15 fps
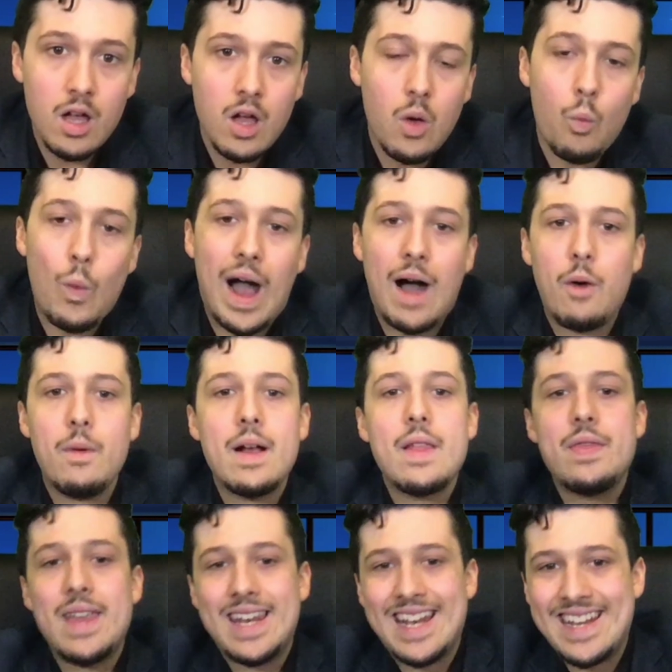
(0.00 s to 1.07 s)
While
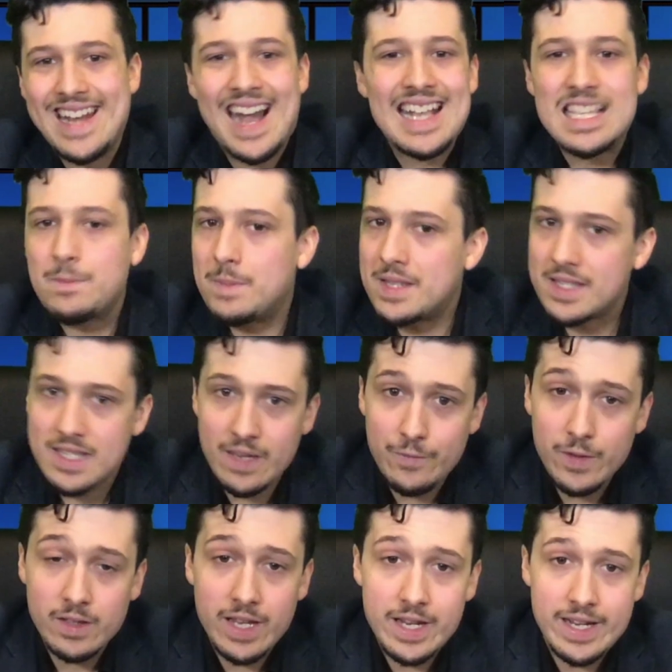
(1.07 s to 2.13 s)
they did not
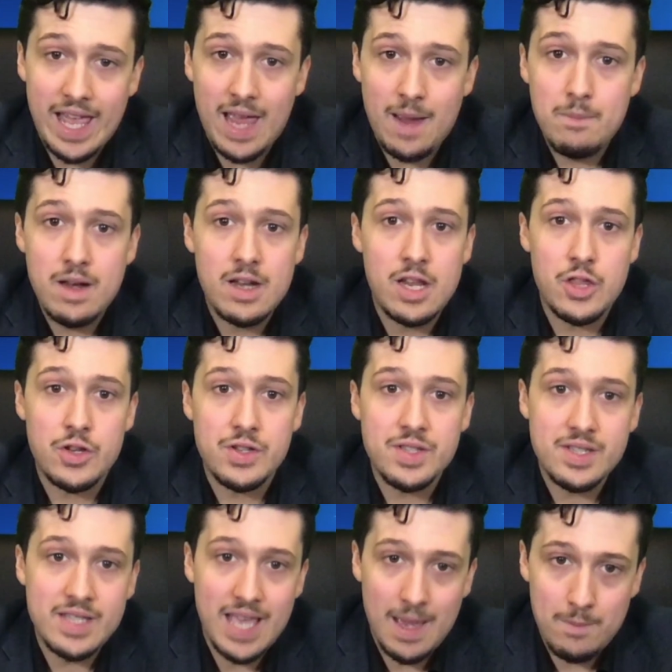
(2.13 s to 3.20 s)
specifically name neither
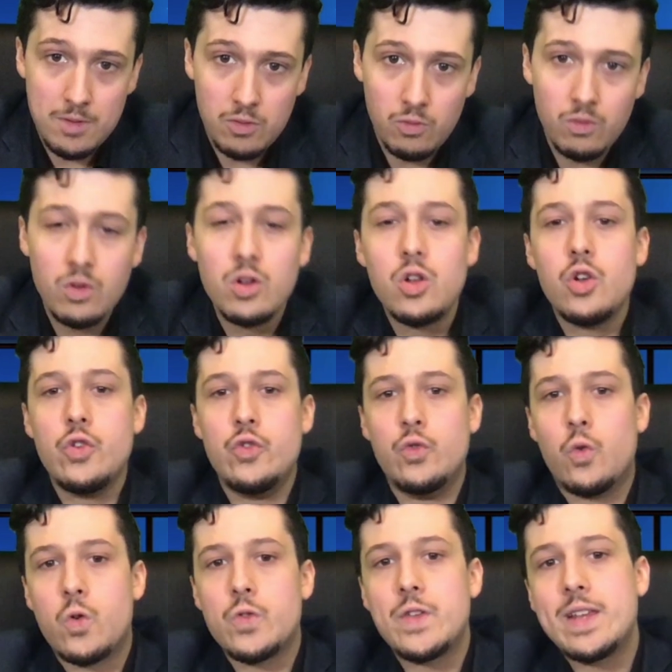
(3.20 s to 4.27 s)
Samuel
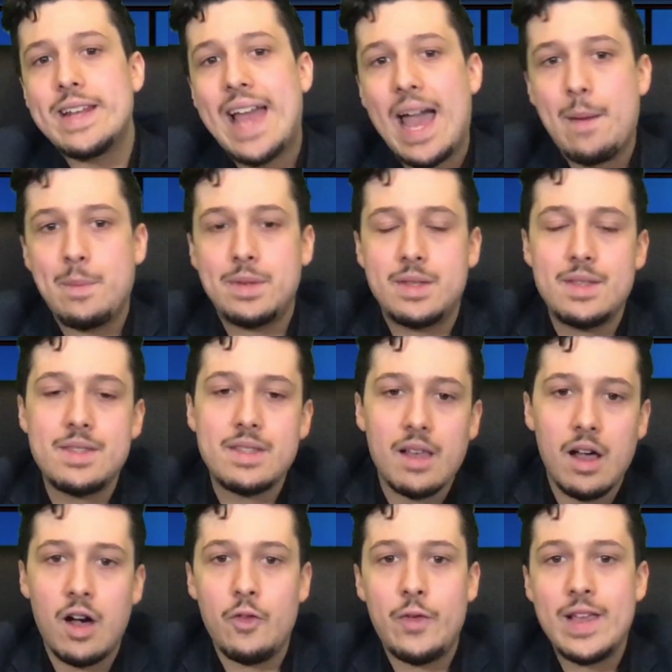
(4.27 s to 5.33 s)
nor the inhabitants
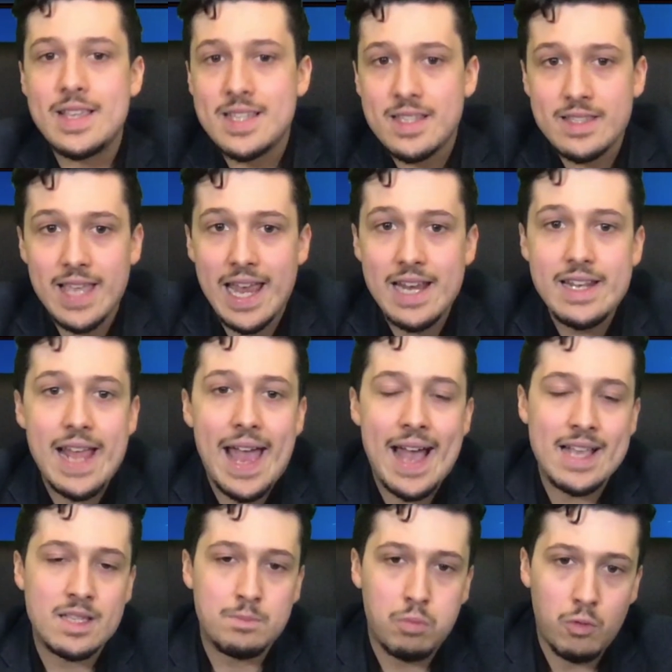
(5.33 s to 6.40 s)
of his state
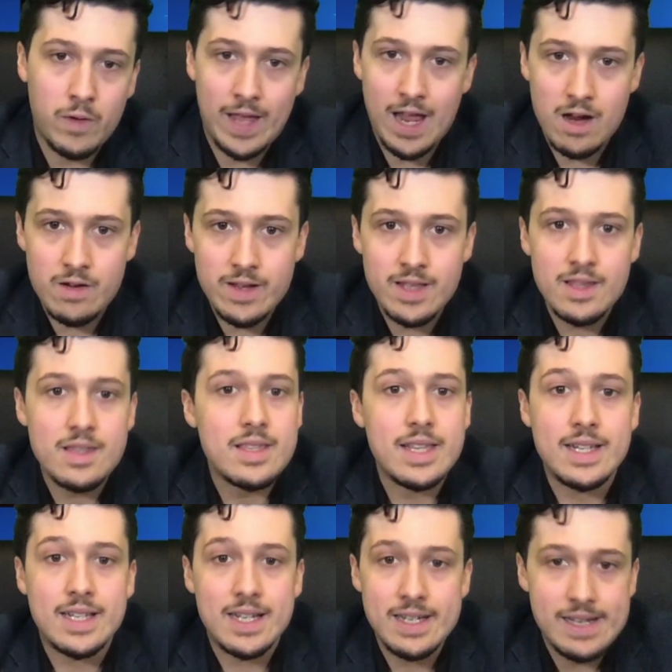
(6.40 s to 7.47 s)
as Bulgarians
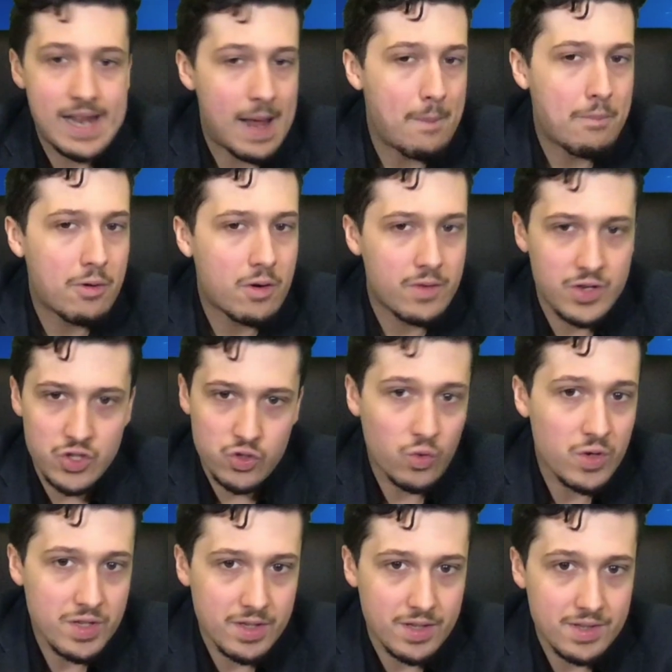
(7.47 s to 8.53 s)
in contemporary
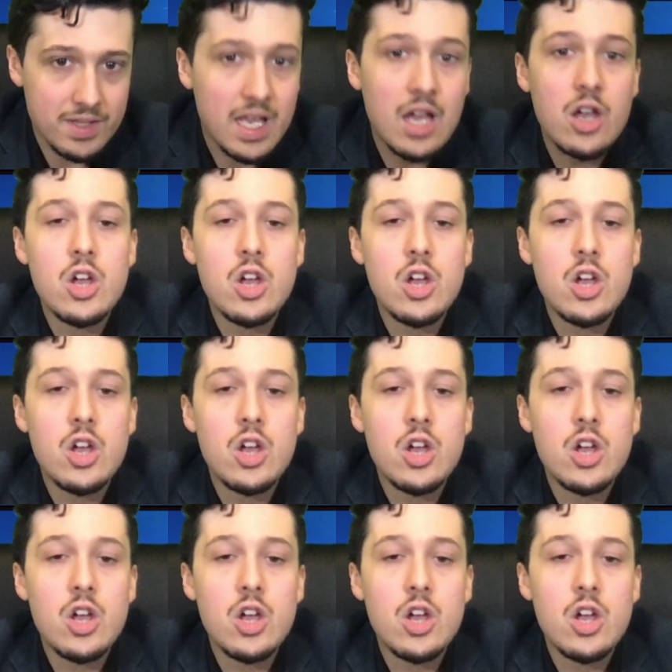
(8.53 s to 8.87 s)
sources,